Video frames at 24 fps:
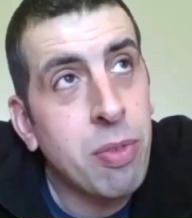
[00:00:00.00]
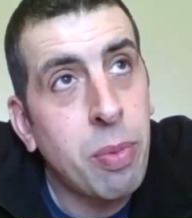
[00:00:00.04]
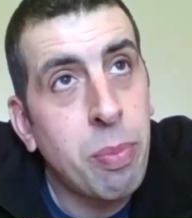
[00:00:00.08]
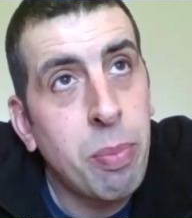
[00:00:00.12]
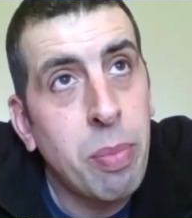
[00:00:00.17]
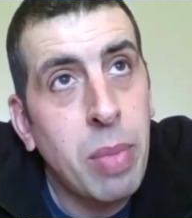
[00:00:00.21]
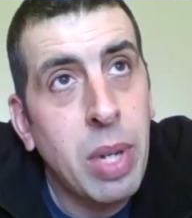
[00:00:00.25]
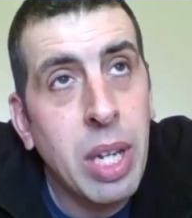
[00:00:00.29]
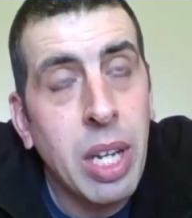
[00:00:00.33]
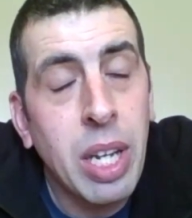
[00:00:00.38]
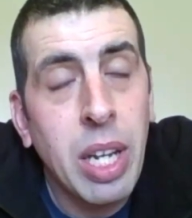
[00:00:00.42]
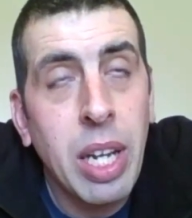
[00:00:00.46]

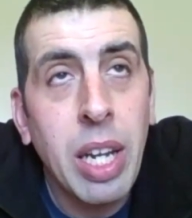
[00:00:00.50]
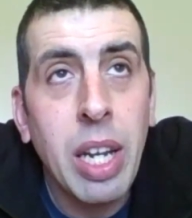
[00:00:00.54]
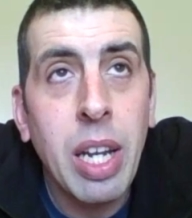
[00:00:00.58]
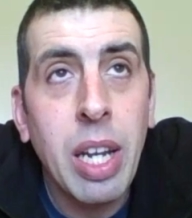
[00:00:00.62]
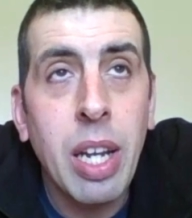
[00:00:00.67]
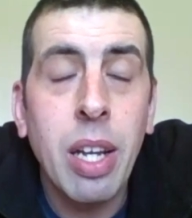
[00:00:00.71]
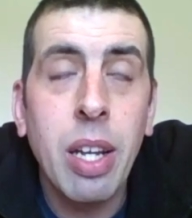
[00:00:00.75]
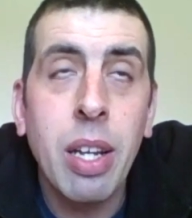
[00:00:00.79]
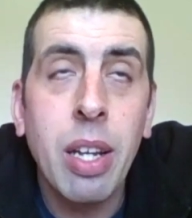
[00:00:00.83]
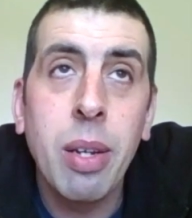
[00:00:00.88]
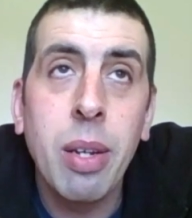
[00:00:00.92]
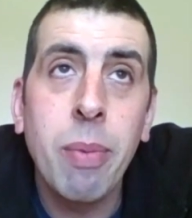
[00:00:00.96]
me,
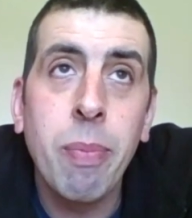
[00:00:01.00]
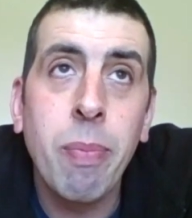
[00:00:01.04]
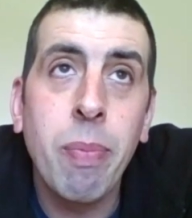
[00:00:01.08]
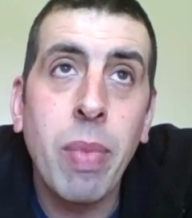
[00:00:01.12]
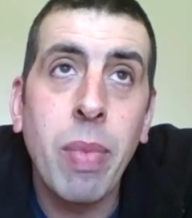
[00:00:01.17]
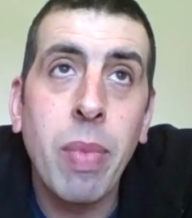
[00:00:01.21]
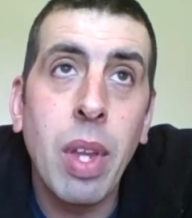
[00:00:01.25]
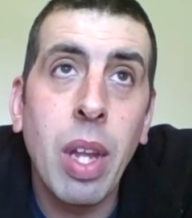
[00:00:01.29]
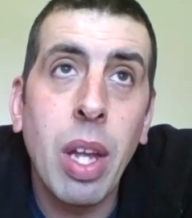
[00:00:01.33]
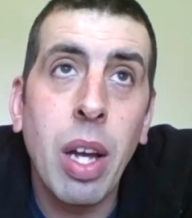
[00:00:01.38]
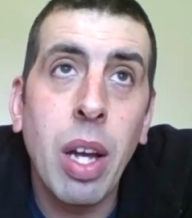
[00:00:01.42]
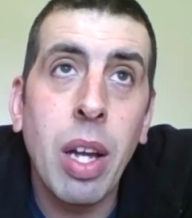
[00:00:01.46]

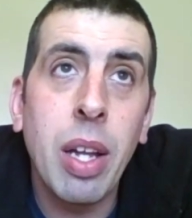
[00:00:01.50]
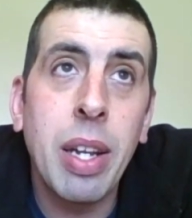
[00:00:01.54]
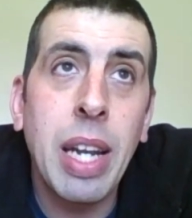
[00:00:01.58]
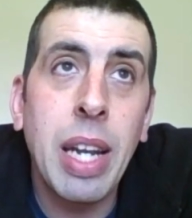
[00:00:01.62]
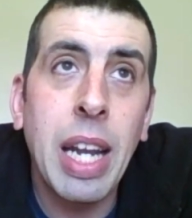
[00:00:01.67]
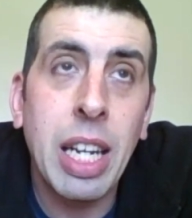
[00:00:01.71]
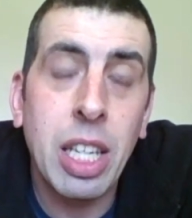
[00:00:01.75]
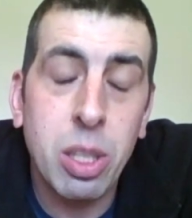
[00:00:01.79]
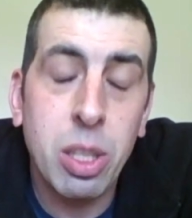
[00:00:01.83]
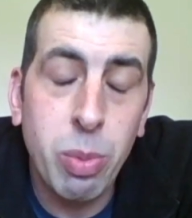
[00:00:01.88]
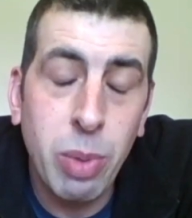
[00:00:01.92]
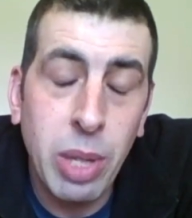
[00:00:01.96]

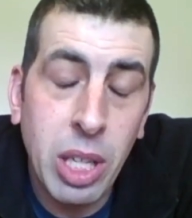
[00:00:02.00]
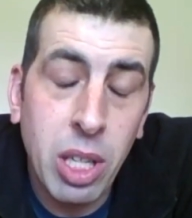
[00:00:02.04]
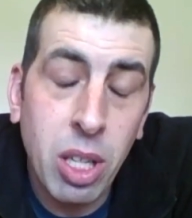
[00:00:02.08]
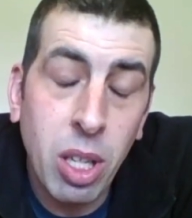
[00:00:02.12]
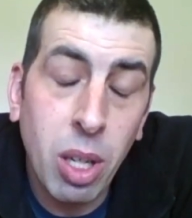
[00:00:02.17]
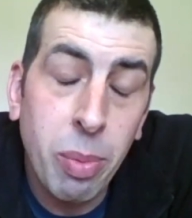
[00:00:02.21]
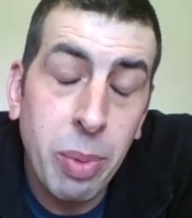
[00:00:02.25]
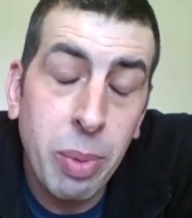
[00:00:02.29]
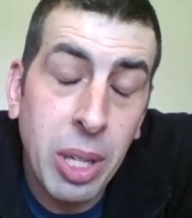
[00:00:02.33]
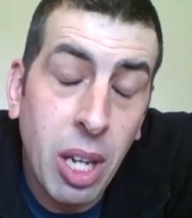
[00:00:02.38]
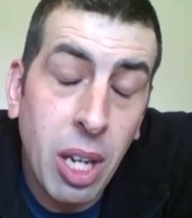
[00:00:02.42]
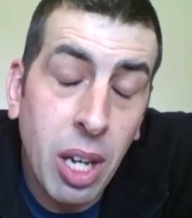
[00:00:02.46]
next week I'll
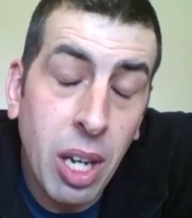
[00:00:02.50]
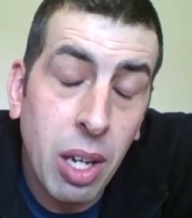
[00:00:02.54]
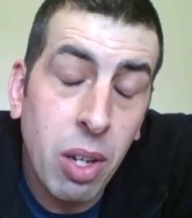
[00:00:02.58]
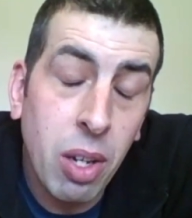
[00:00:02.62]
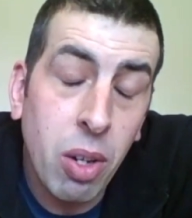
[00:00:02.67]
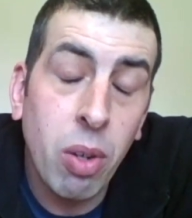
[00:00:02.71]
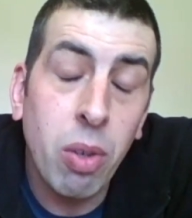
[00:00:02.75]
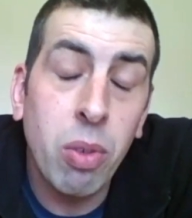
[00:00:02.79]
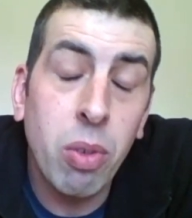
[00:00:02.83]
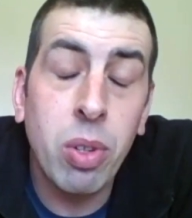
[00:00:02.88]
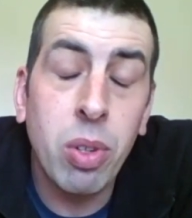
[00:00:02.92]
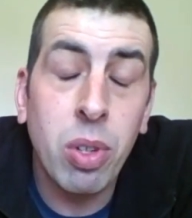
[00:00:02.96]
be going
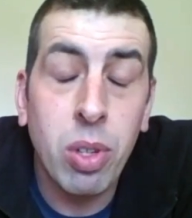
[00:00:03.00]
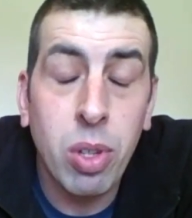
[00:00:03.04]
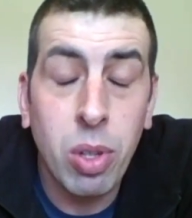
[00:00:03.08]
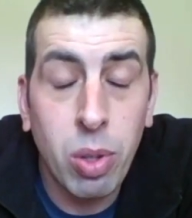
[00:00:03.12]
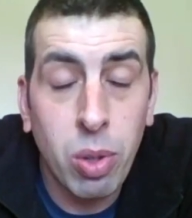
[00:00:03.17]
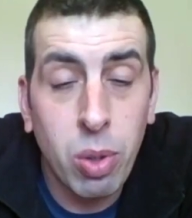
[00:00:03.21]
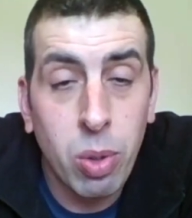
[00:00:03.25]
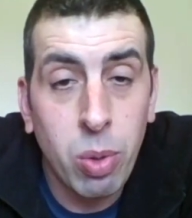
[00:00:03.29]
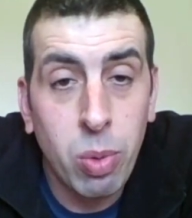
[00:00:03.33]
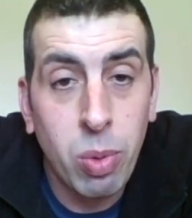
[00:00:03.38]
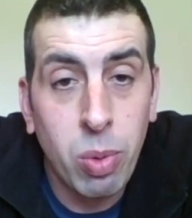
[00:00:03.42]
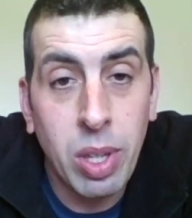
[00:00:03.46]
on
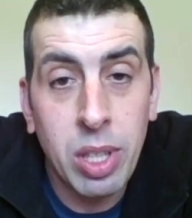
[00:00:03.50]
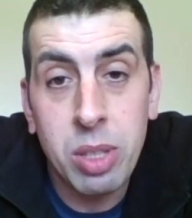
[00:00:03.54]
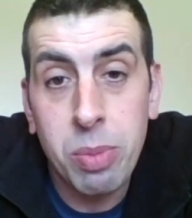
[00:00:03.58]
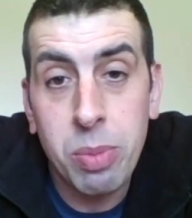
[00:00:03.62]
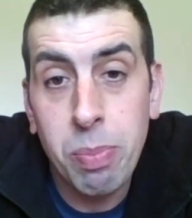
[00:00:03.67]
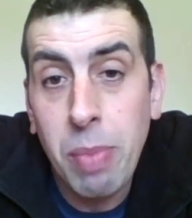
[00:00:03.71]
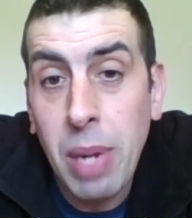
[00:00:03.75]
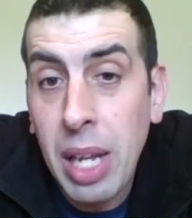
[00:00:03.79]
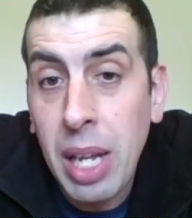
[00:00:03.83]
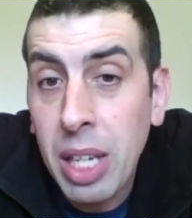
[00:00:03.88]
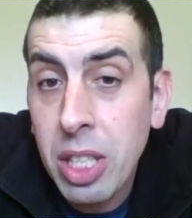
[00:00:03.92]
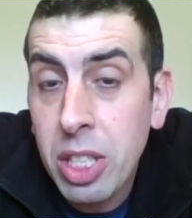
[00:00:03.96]
call as
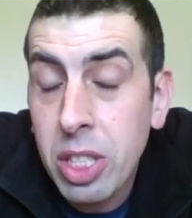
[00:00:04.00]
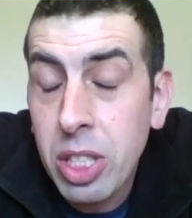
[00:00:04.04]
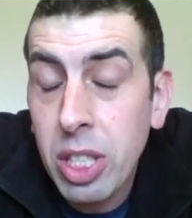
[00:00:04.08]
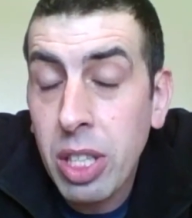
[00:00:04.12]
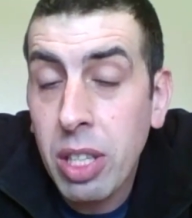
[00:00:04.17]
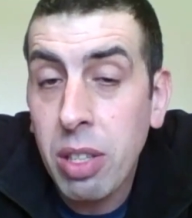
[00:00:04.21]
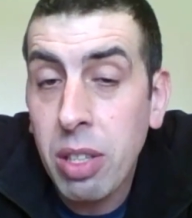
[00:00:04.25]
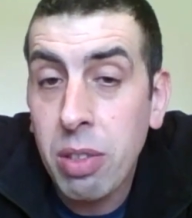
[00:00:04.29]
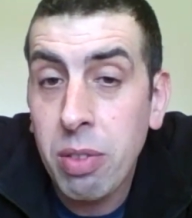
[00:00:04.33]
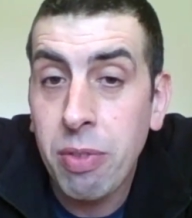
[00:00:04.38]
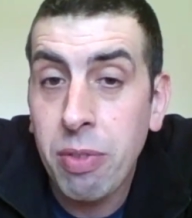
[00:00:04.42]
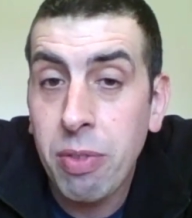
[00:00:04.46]
manager
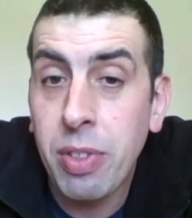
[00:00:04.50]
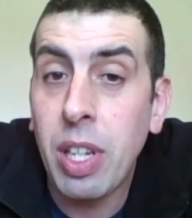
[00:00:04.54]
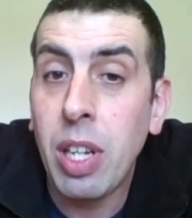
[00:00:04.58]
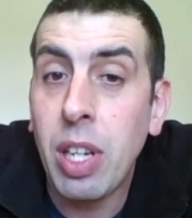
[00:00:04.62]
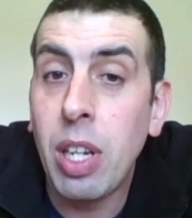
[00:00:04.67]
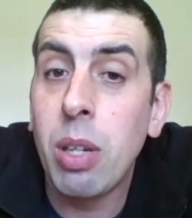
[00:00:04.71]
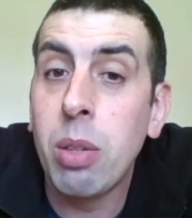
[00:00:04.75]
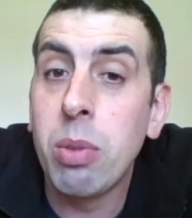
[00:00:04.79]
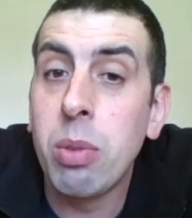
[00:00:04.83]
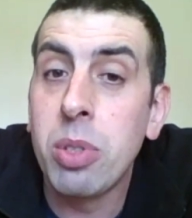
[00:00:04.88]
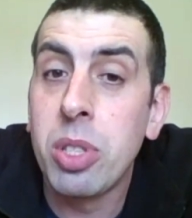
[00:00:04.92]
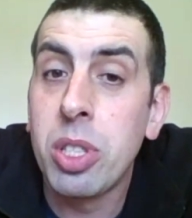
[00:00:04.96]
for the
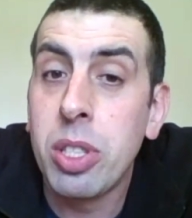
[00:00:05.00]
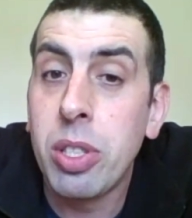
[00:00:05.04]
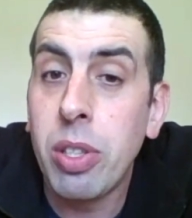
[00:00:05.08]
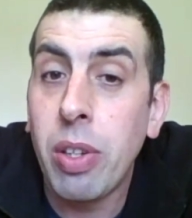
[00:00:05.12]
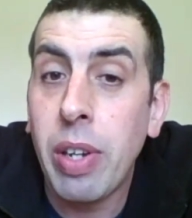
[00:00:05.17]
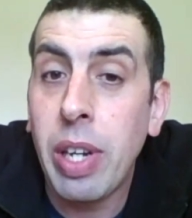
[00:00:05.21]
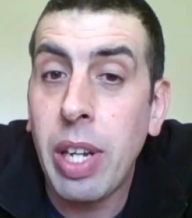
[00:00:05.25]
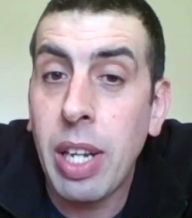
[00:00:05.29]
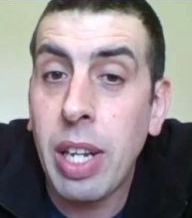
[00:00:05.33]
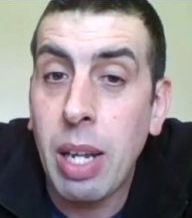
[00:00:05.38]
whole site.